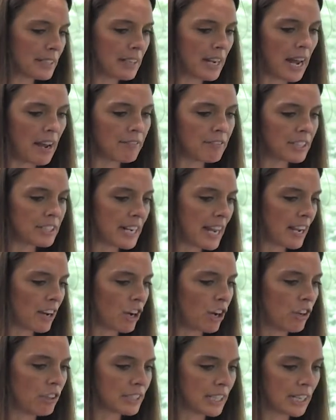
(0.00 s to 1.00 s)
every day,
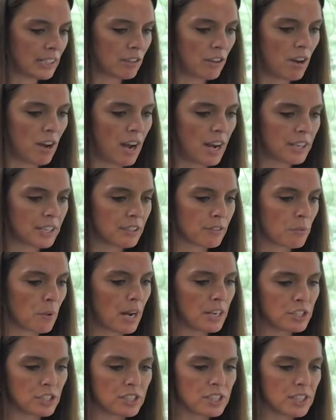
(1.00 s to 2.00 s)
all day long, you're
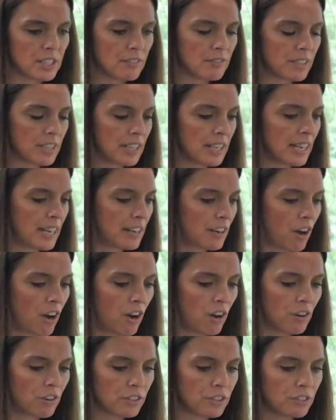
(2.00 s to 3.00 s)
watching TV and
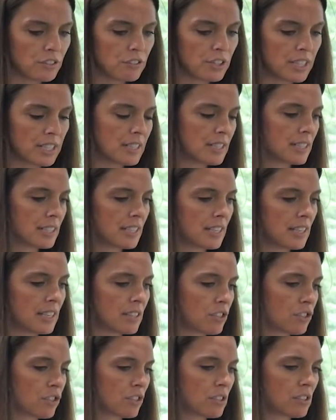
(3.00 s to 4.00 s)
all you can see
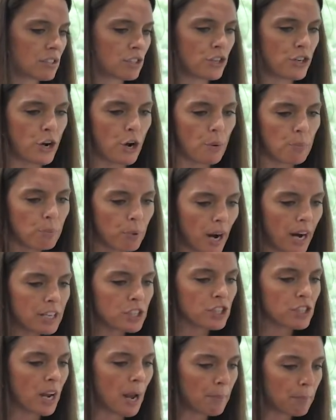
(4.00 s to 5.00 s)
is just, price
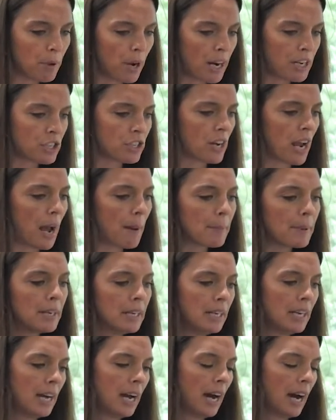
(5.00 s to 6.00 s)
shop, price shop.
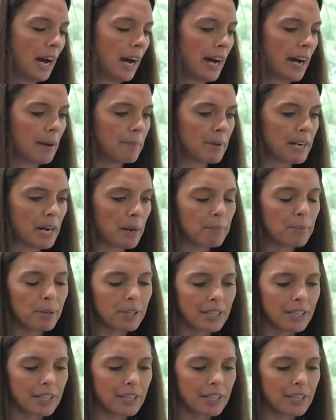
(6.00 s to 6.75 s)
And I put